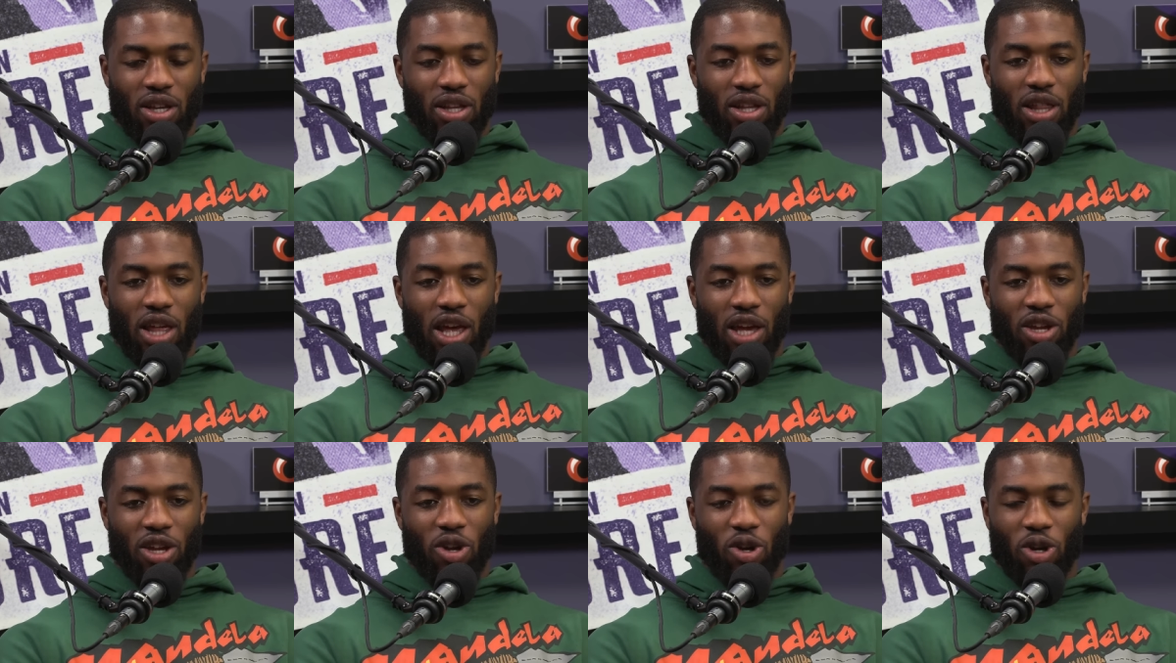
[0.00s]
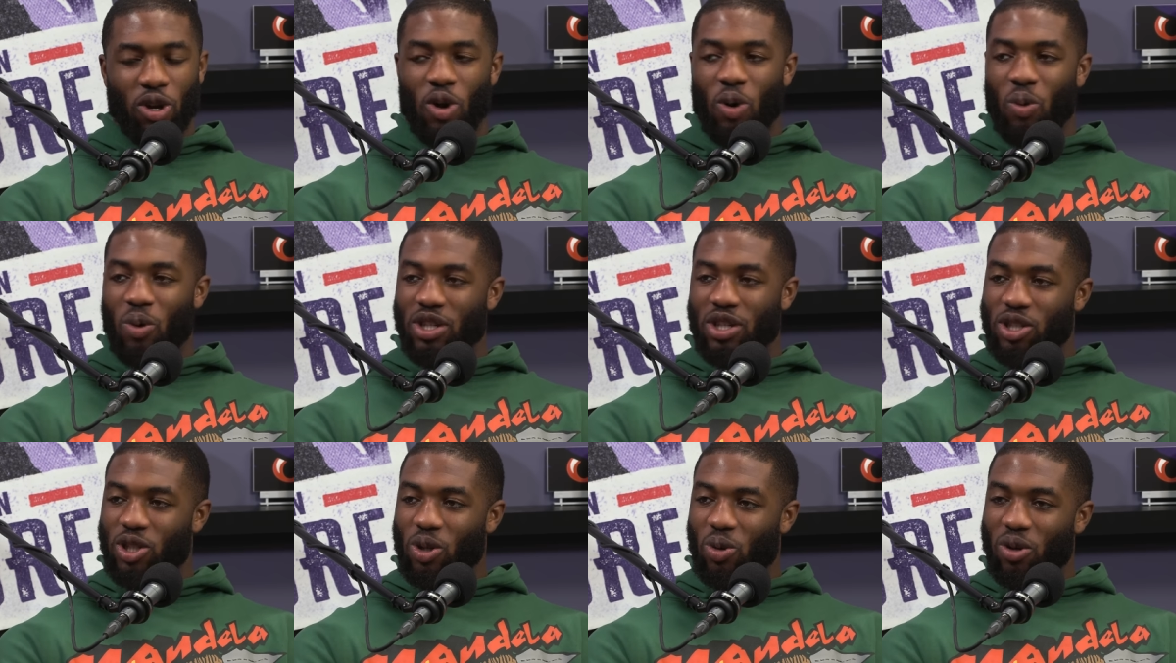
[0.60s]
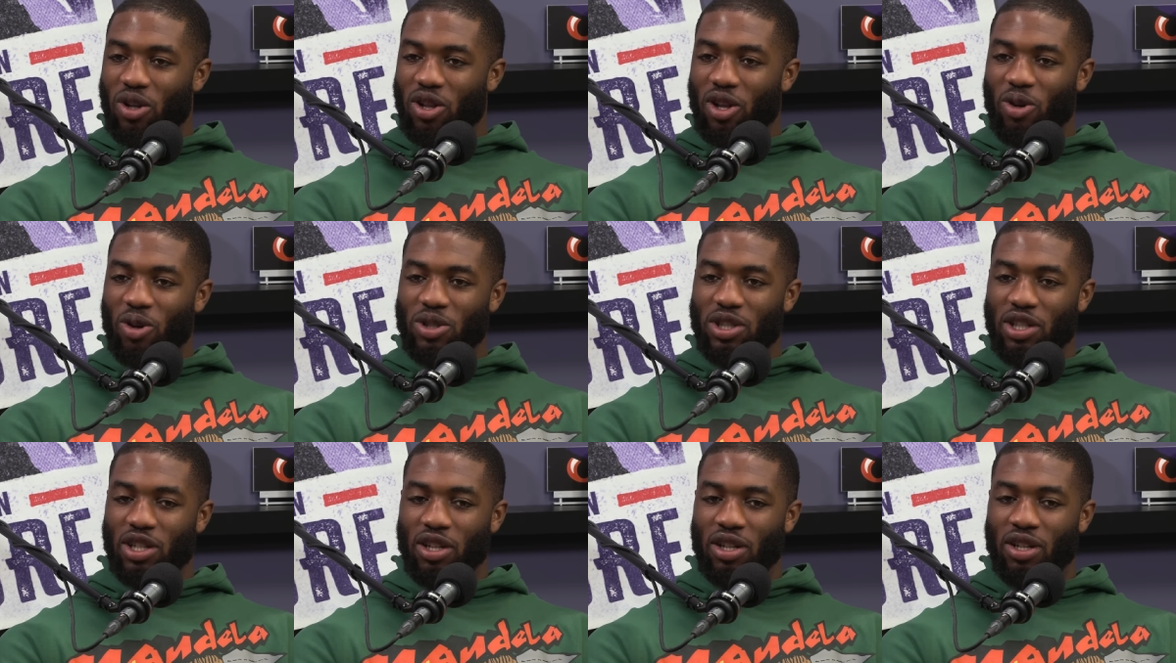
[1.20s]
that, you know, you're always so close,
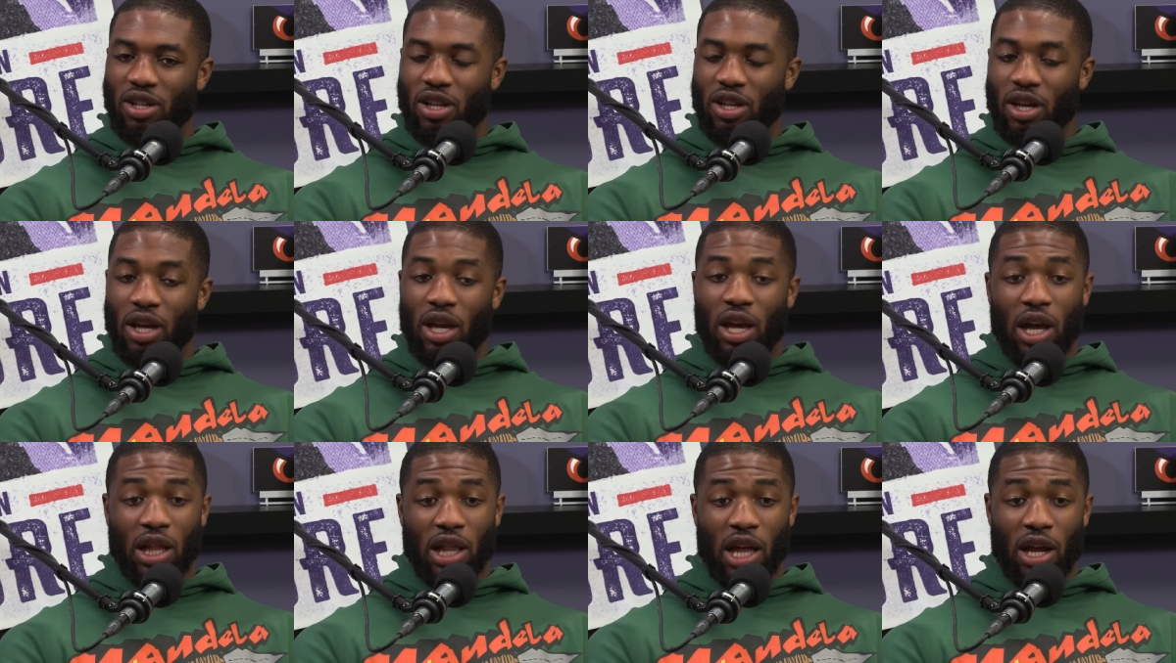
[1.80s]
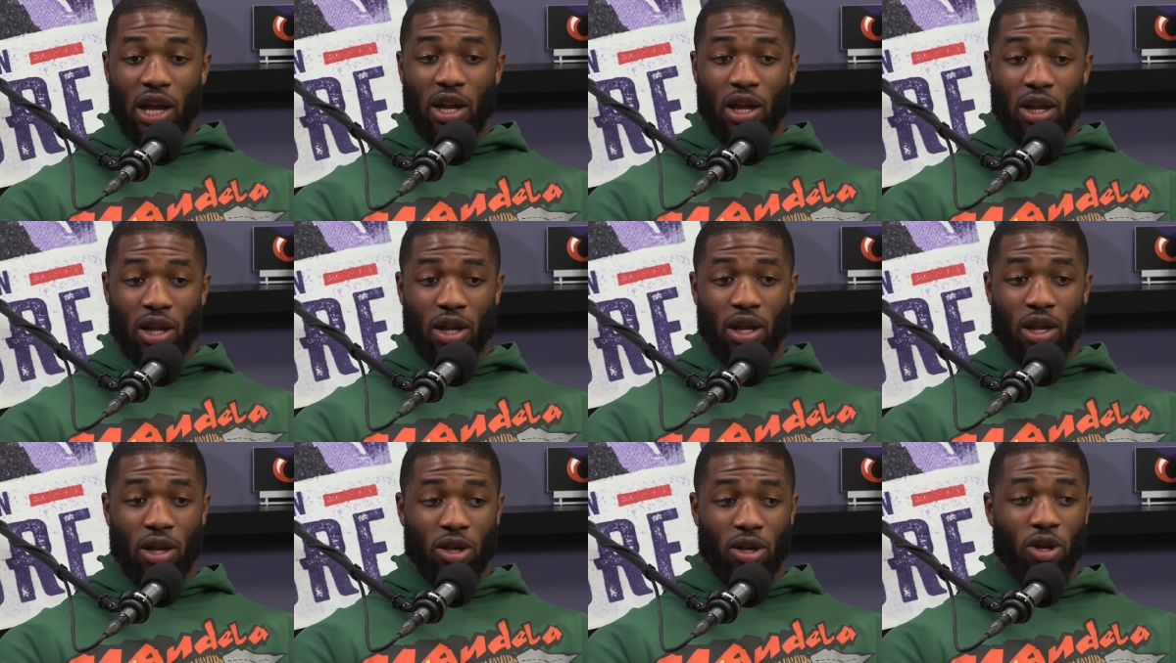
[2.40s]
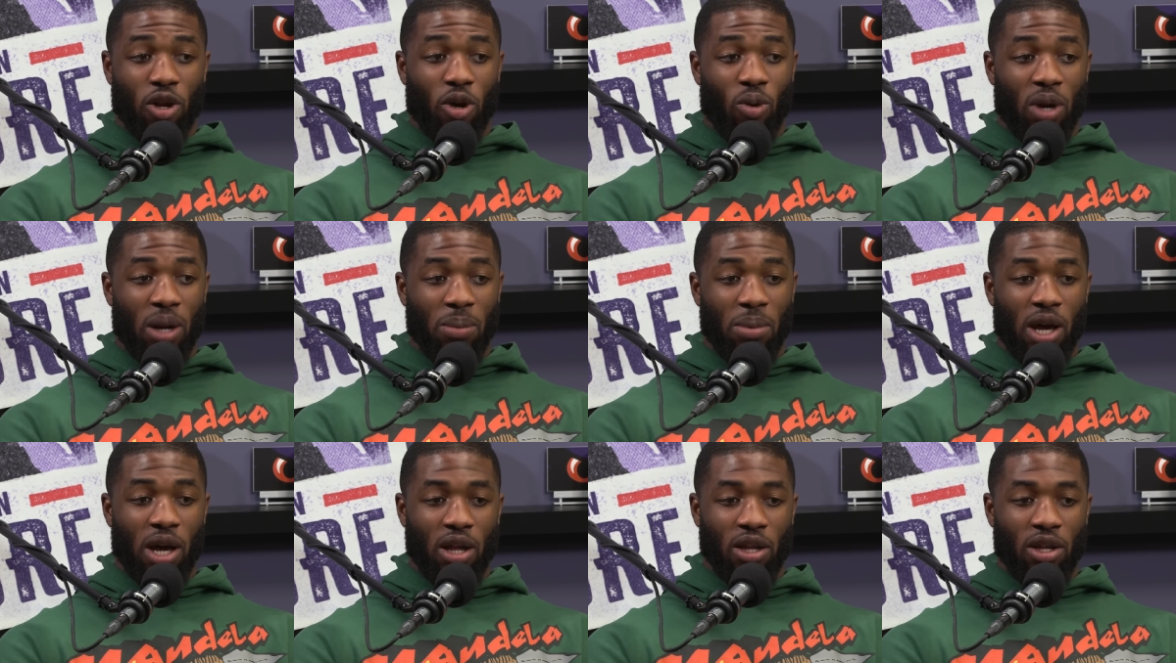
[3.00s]
and a lot, and then, you know, what I'm
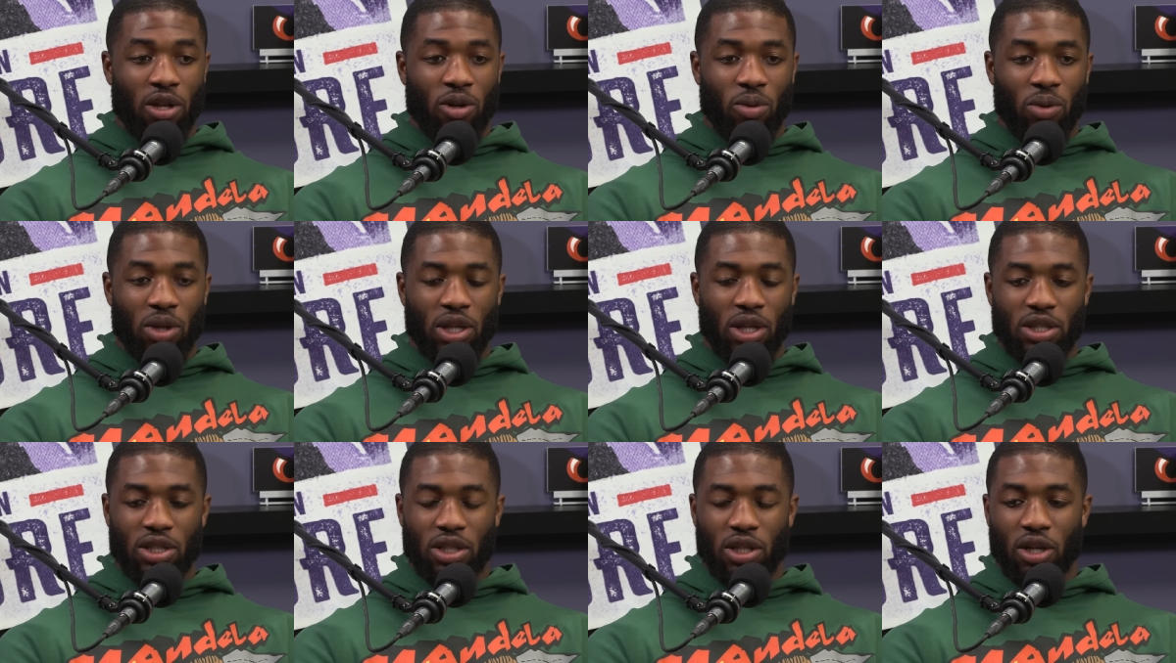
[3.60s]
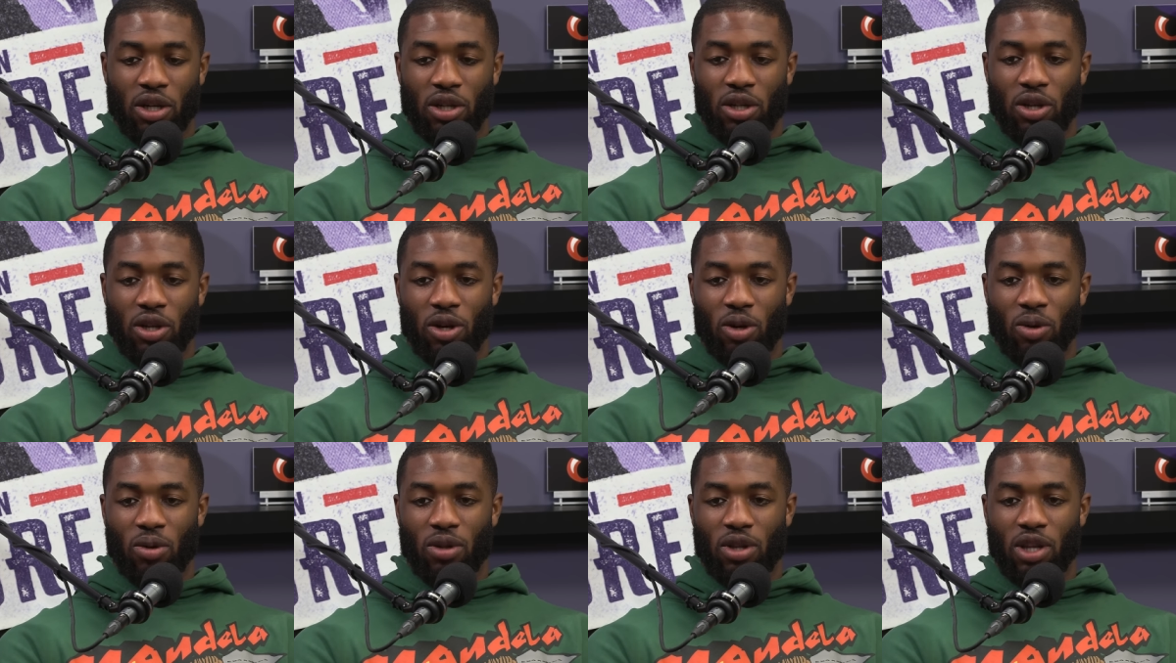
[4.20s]
kind of dealing with this year, you know,